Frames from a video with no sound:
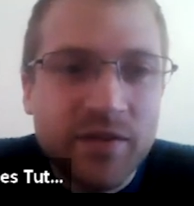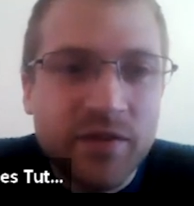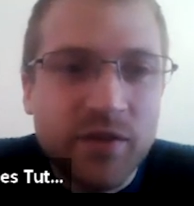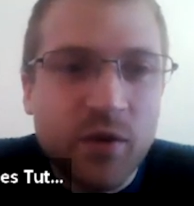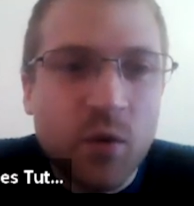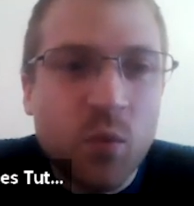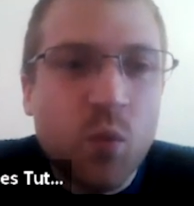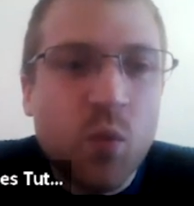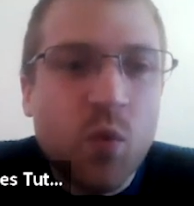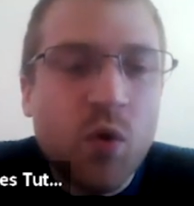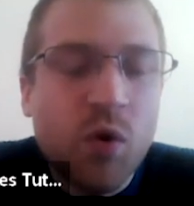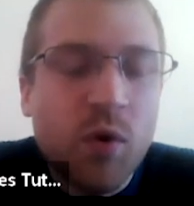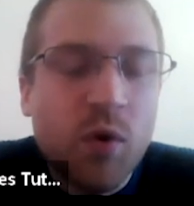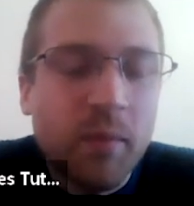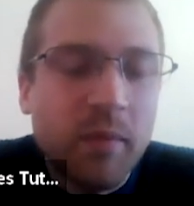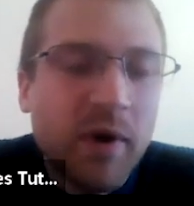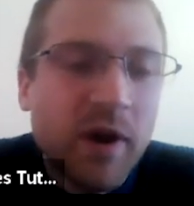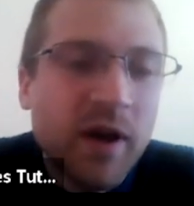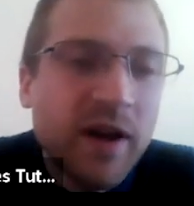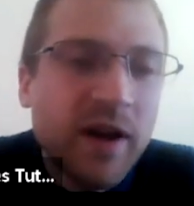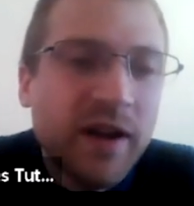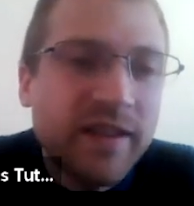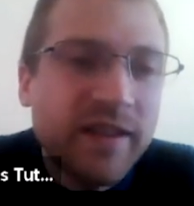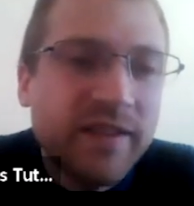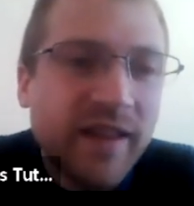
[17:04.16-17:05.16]
the warm
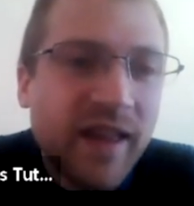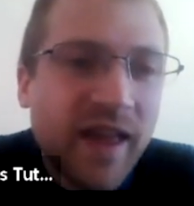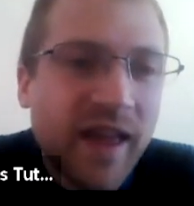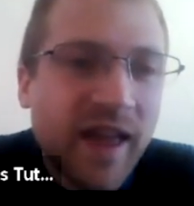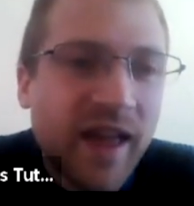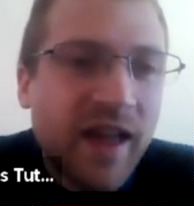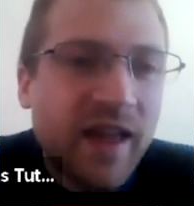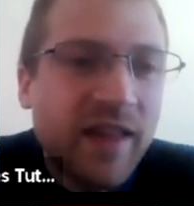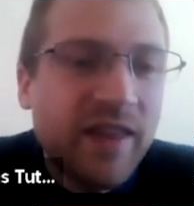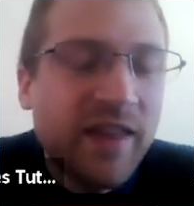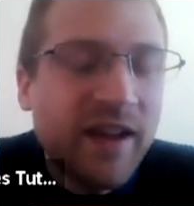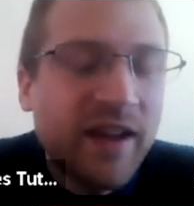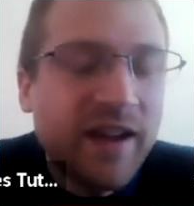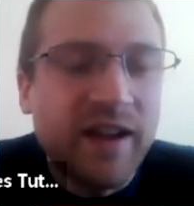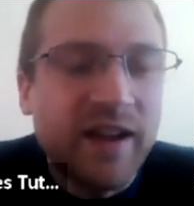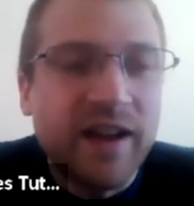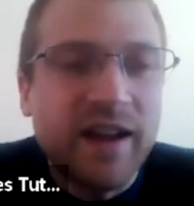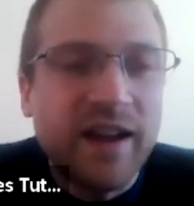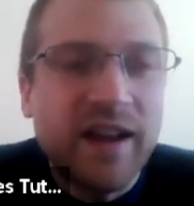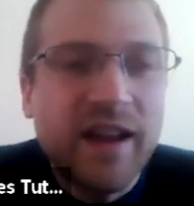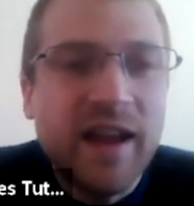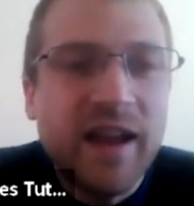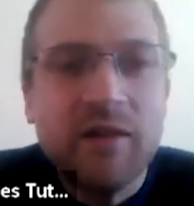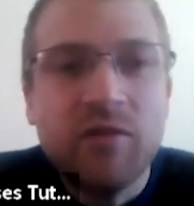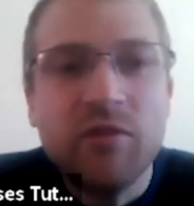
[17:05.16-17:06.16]
lighter air that can
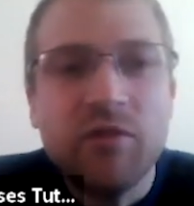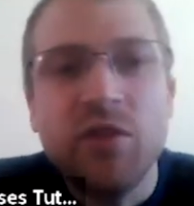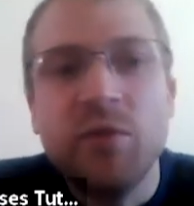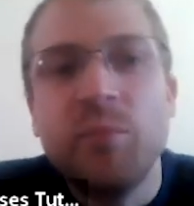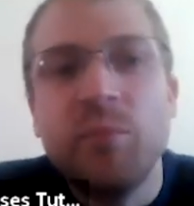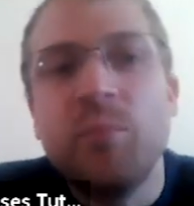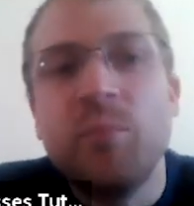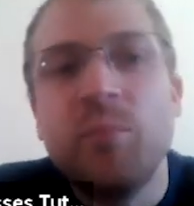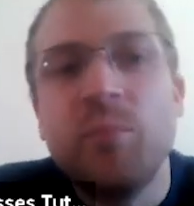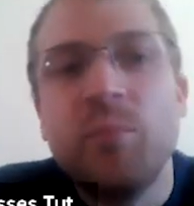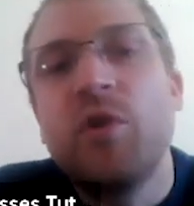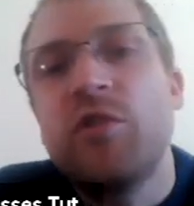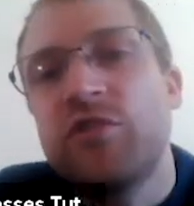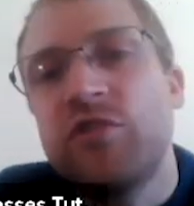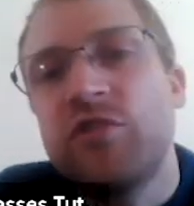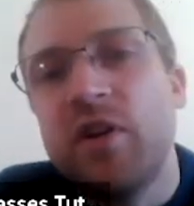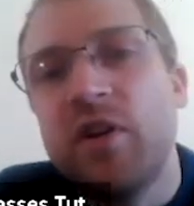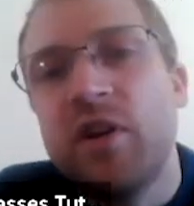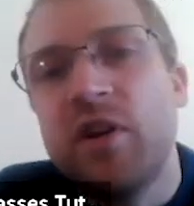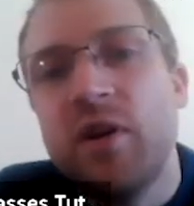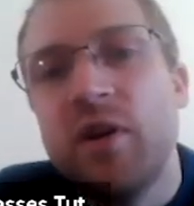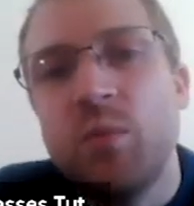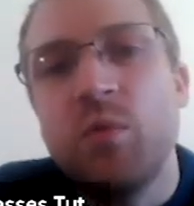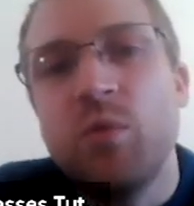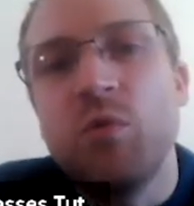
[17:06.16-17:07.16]
carry the
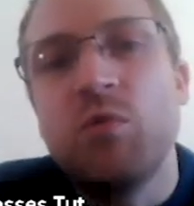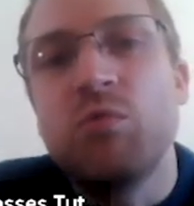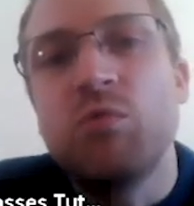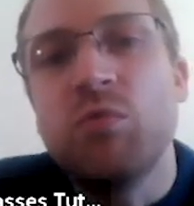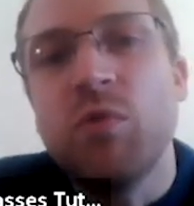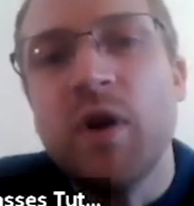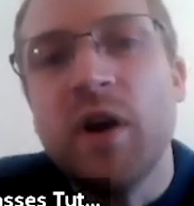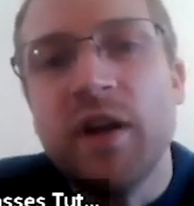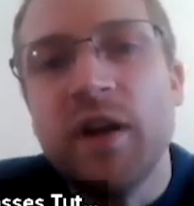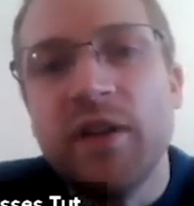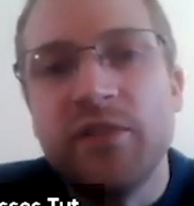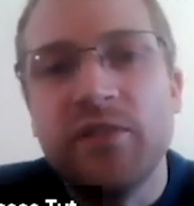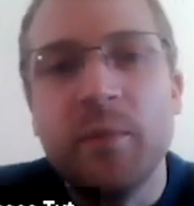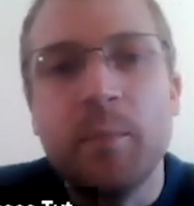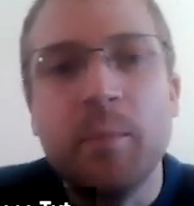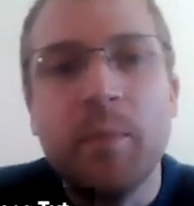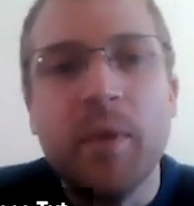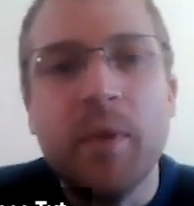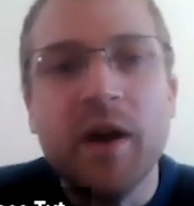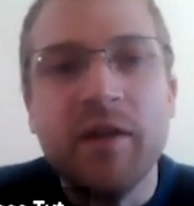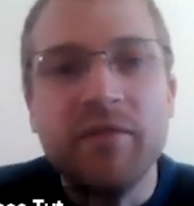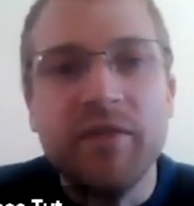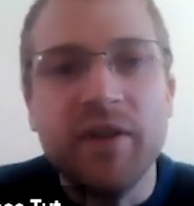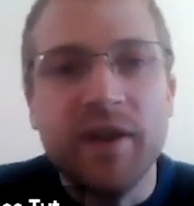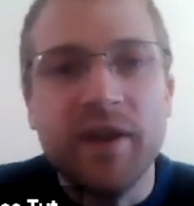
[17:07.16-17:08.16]
moisture, will rise
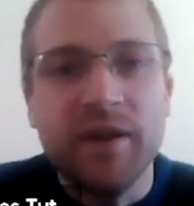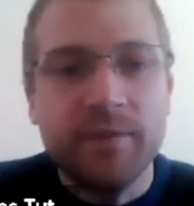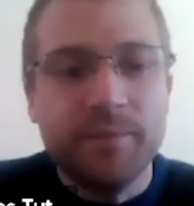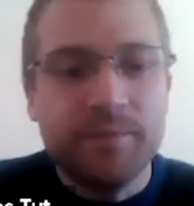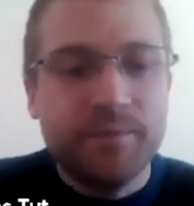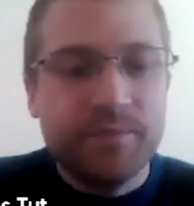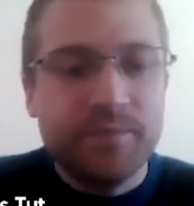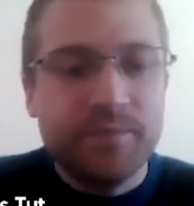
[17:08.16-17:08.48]
above it.